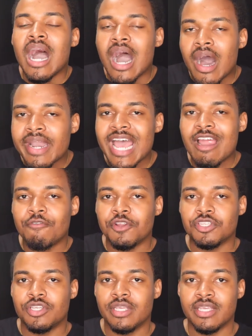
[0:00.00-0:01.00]
on
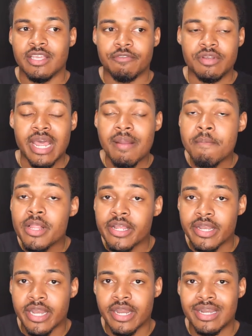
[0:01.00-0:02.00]
average, if you're not a
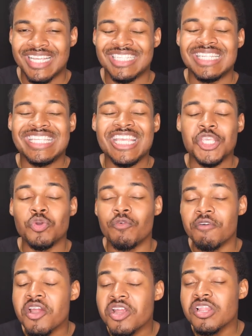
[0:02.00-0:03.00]
millionaire, it's gonna take you a
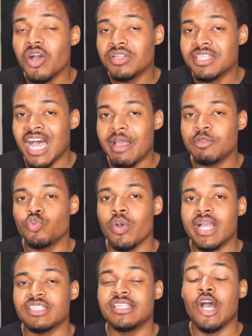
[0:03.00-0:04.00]
very long time to
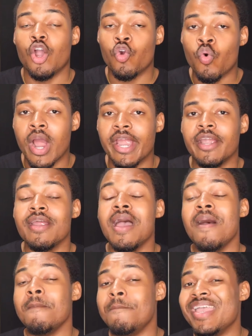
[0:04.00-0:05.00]
actually acquire
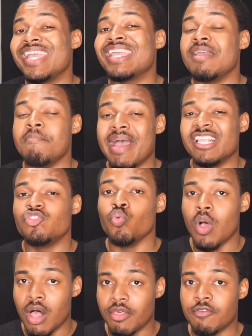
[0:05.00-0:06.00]
big, immense
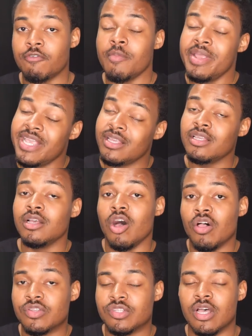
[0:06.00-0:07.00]
wealth. For me,
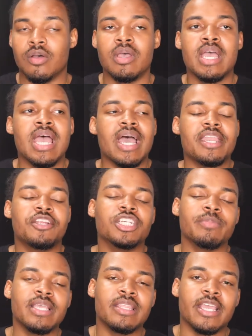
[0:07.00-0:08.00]
also. And
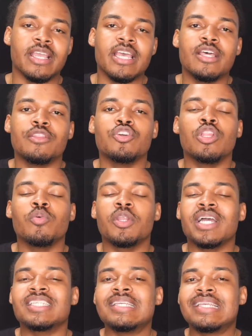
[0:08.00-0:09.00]
here's my thing the only way
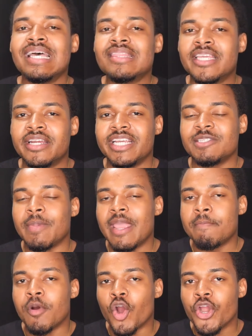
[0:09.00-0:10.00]
to actually get there is by
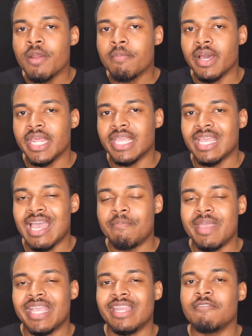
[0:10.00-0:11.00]
borrowing money and
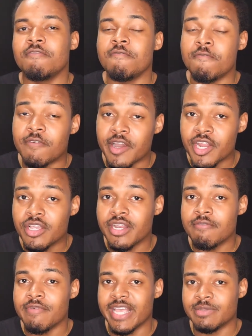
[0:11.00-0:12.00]
making very good
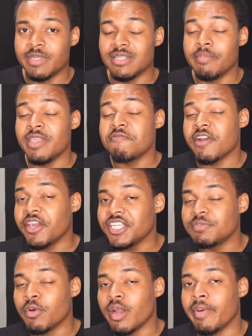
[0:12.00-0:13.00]
investments and being very
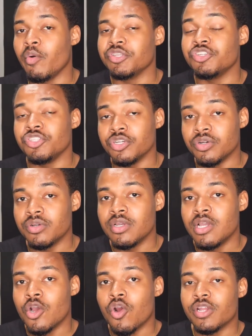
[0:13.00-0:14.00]
smart about what you do,
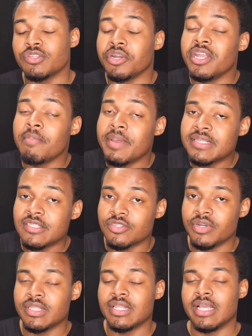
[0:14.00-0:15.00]
or starting a business
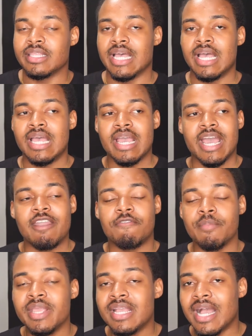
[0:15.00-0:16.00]
or anything like that. And
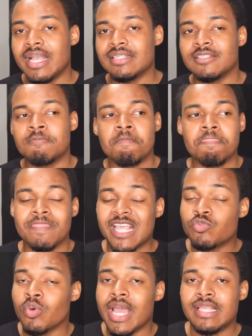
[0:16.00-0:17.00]
for me, guys,
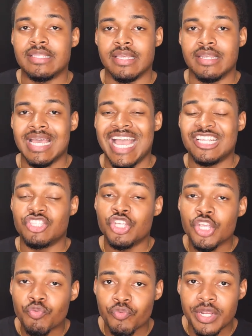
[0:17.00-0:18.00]
that's what I did. I
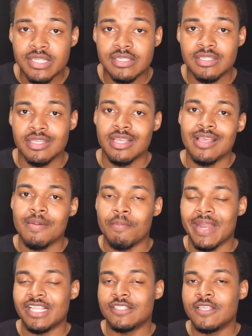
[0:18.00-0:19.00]
took risks,
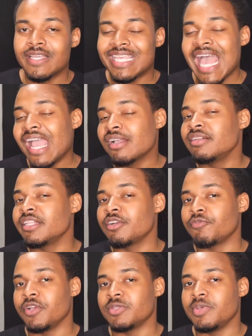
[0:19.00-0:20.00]
but I took
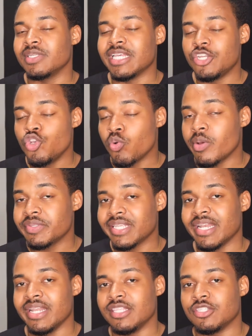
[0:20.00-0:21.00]
calculated risks because I knew what I was
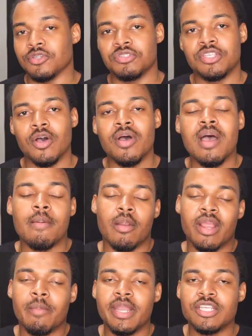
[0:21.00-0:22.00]
getting into. So, my
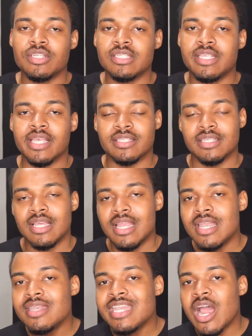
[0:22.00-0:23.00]
recommendation is this
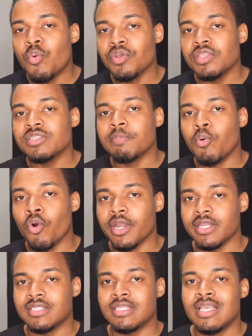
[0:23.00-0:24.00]
net worth is
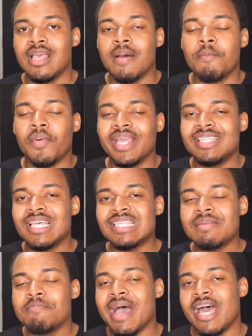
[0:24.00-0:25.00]
important, but it
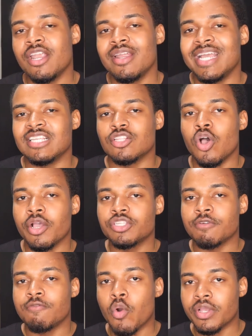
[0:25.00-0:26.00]
doesn't matter as long as
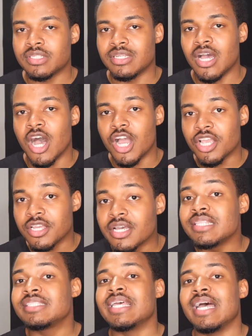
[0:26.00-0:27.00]
you're focusing on
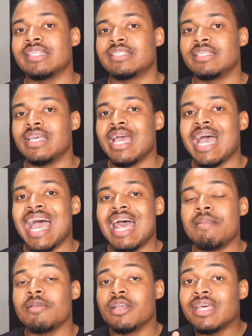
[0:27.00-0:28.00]
good debt
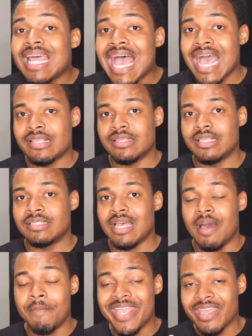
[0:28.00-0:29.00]
and good assets.
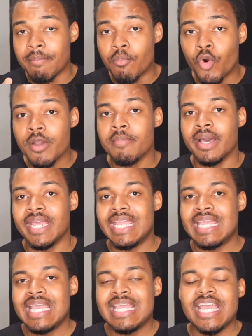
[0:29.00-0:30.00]
I'm making more
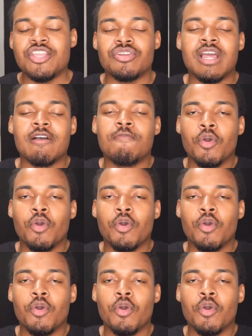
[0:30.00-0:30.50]
money, and you're not